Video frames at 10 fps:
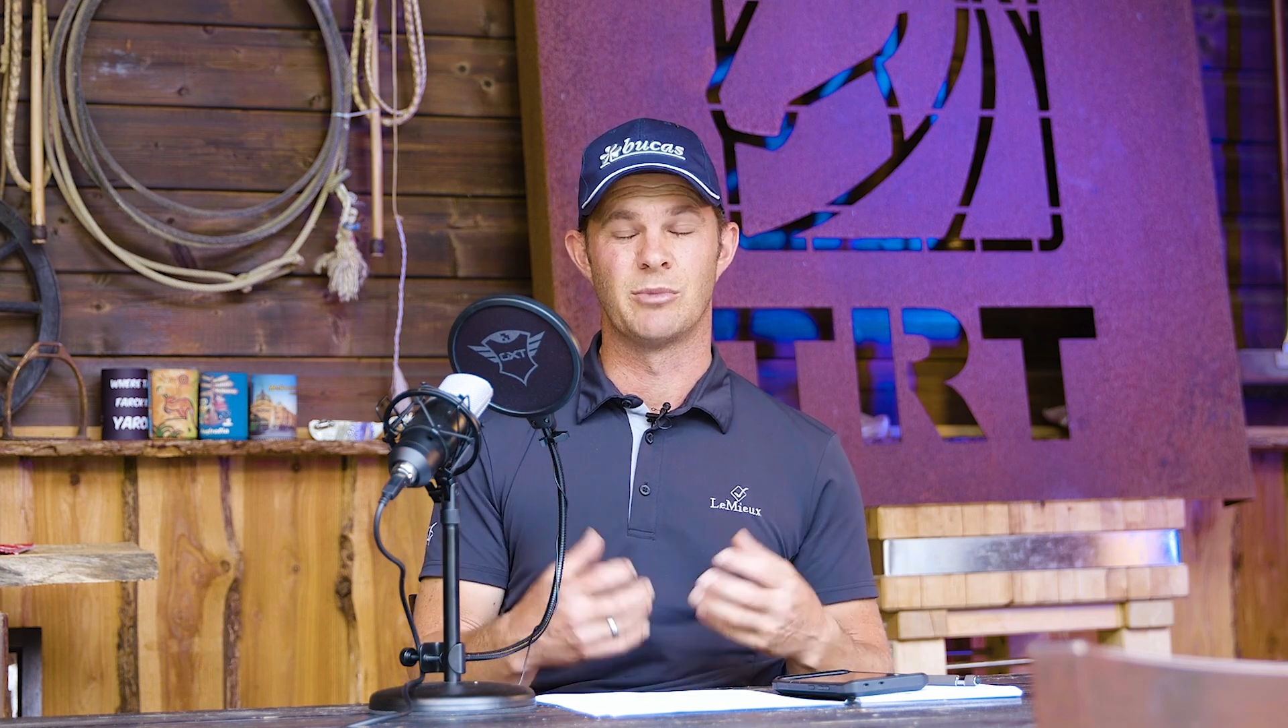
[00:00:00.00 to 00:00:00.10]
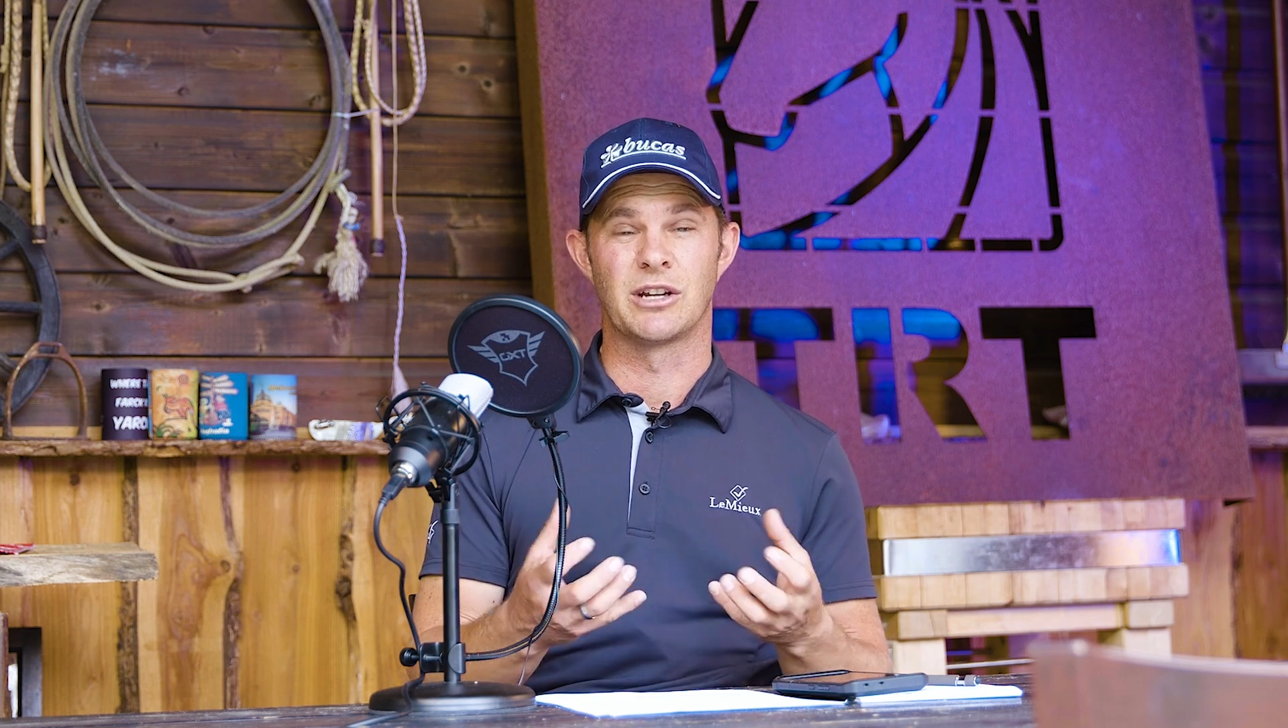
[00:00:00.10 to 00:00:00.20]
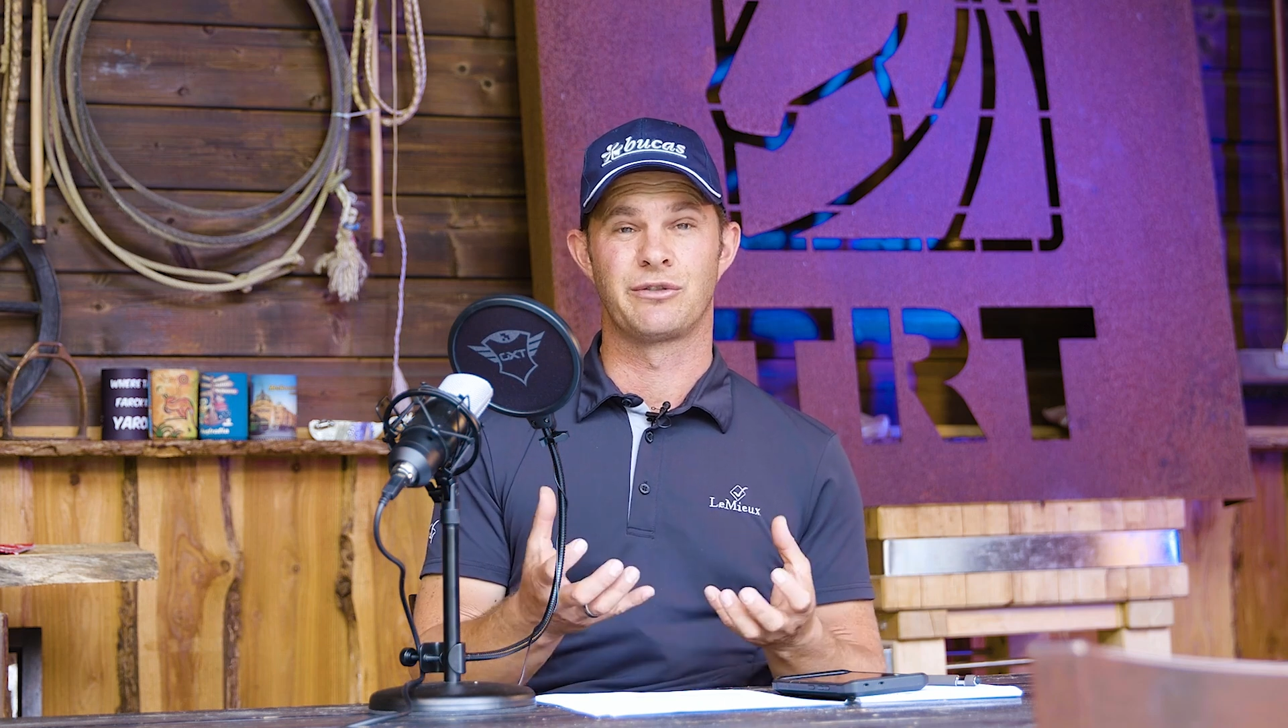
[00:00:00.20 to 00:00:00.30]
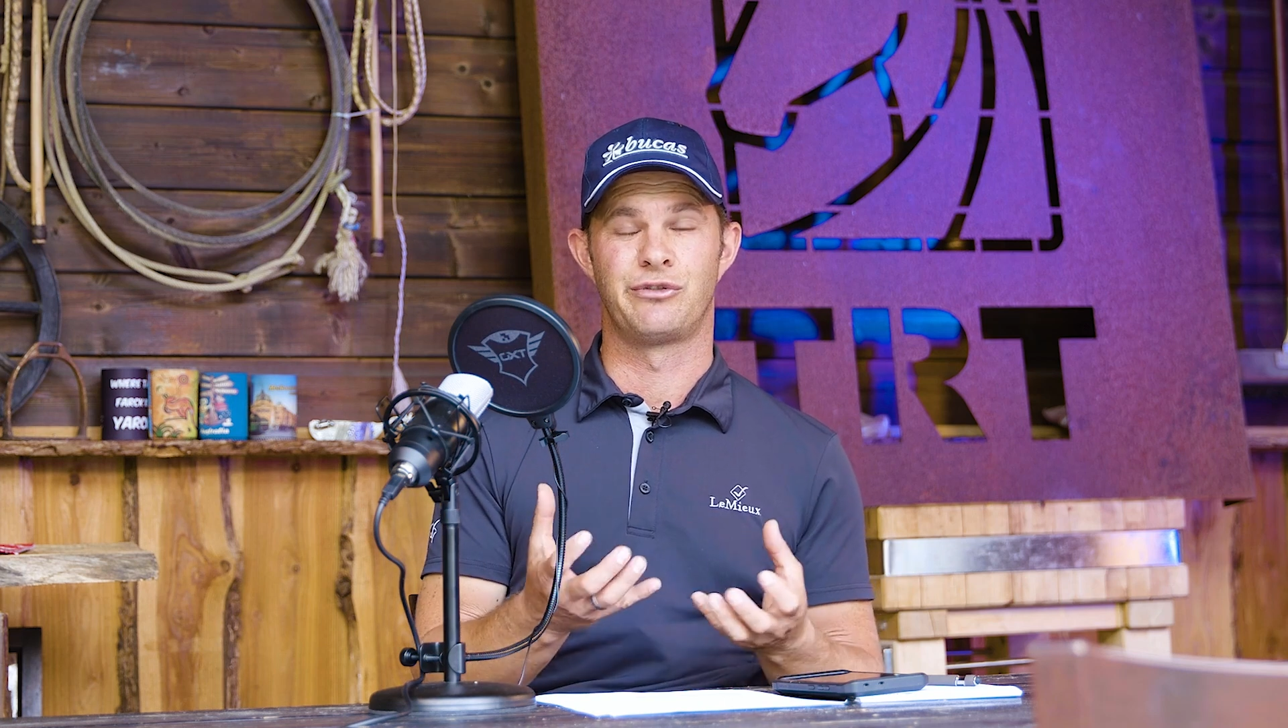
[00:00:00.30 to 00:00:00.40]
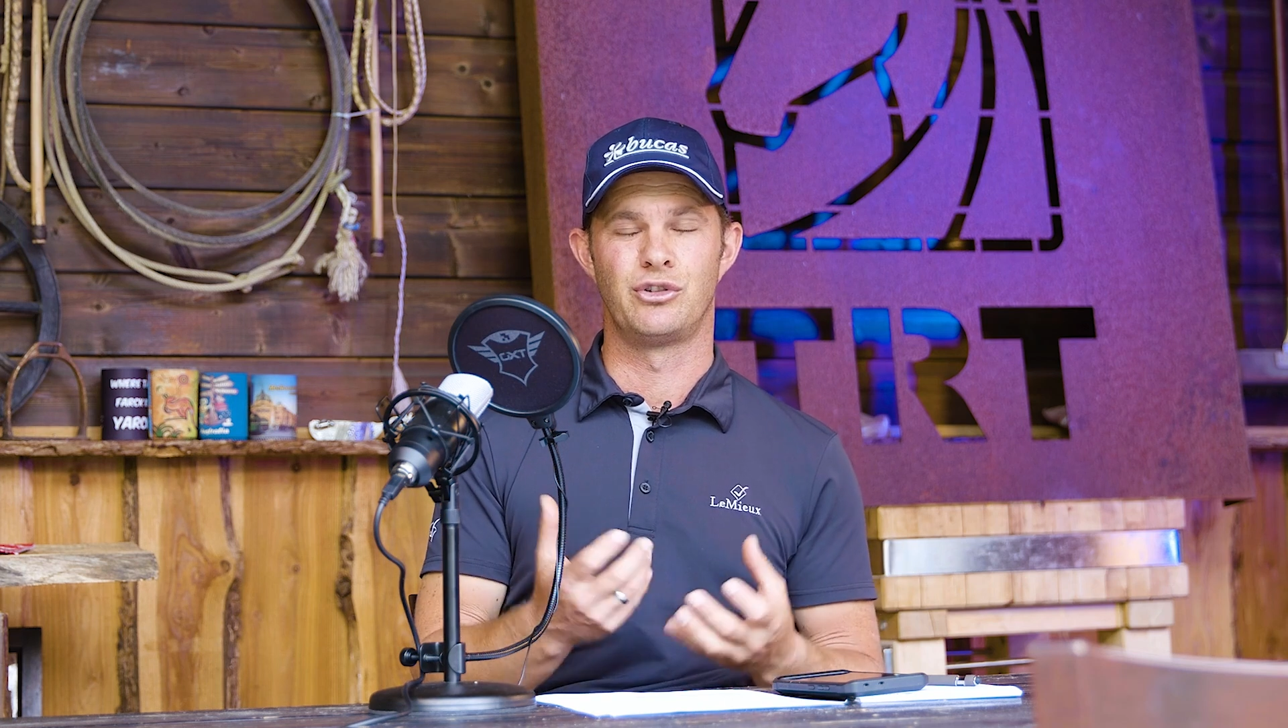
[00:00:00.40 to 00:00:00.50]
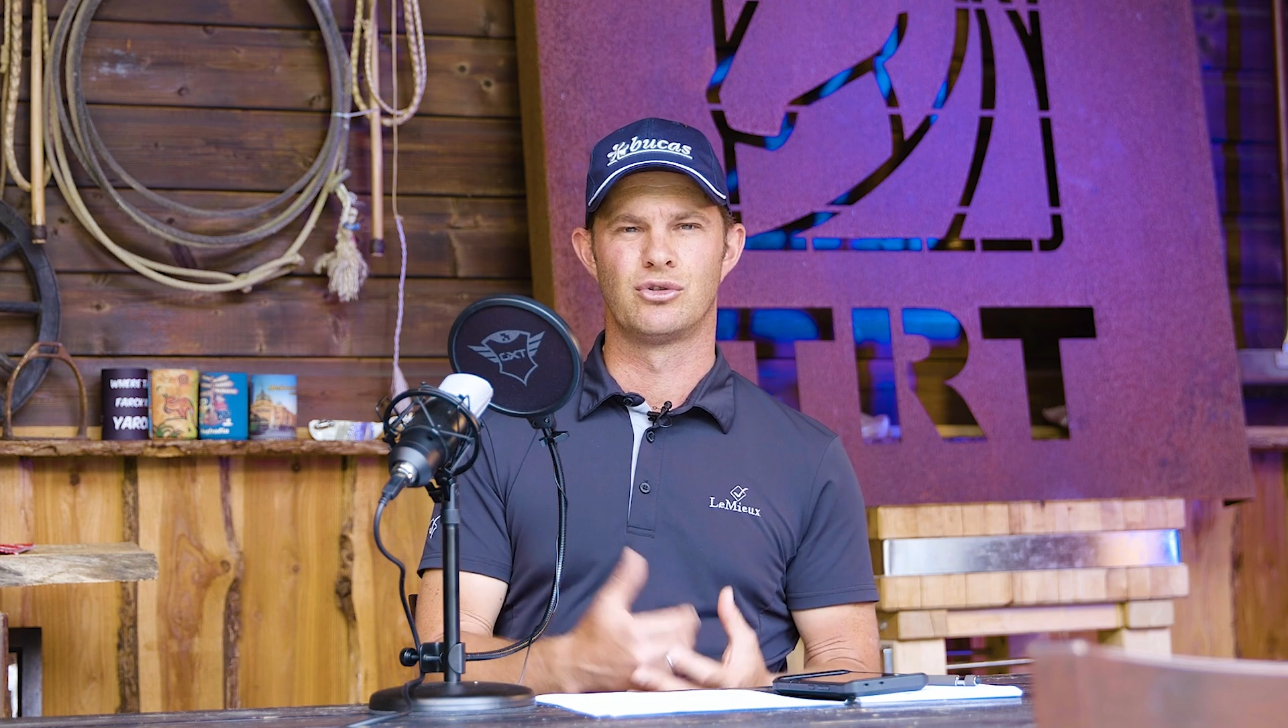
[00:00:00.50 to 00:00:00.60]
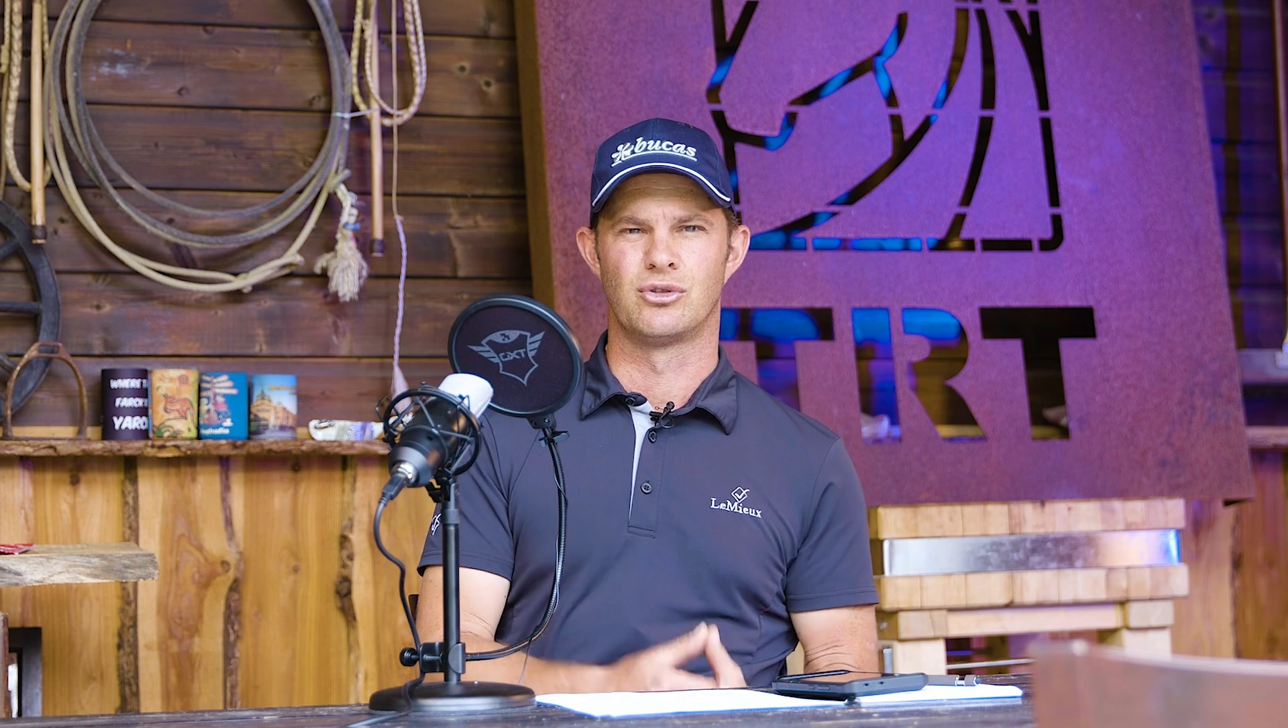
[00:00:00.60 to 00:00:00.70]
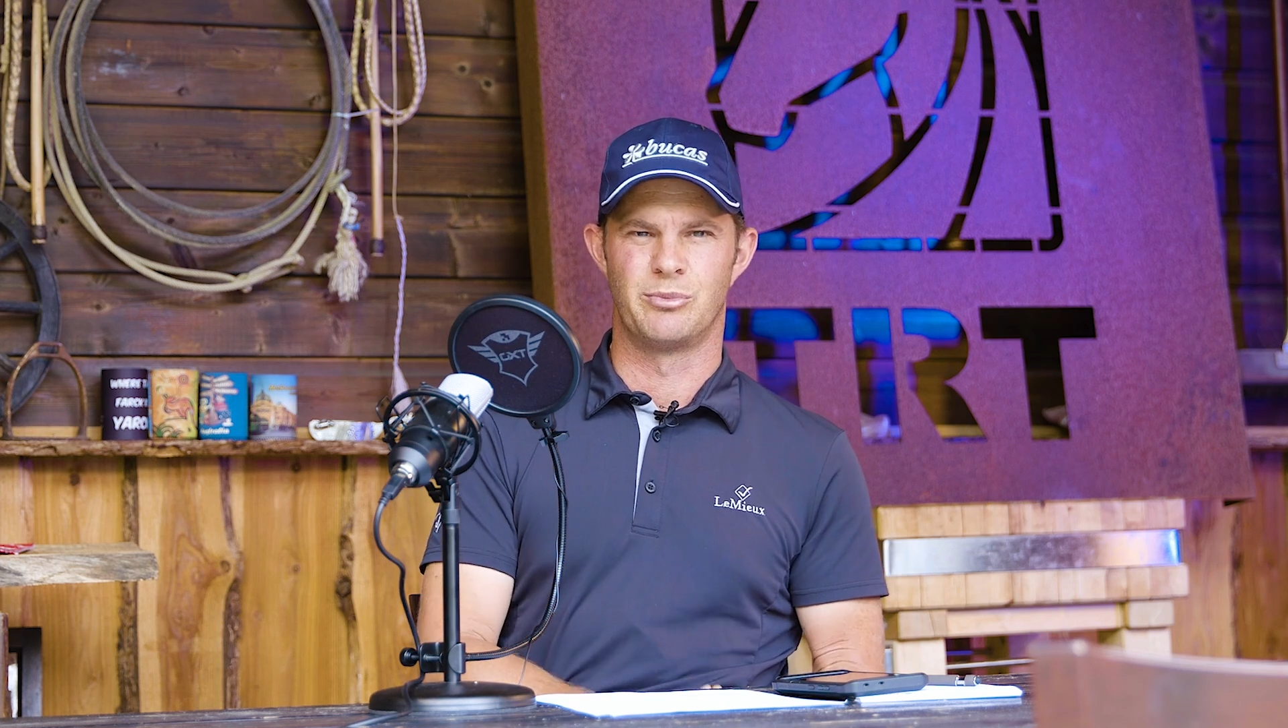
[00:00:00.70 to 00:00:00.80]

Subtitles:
much fuel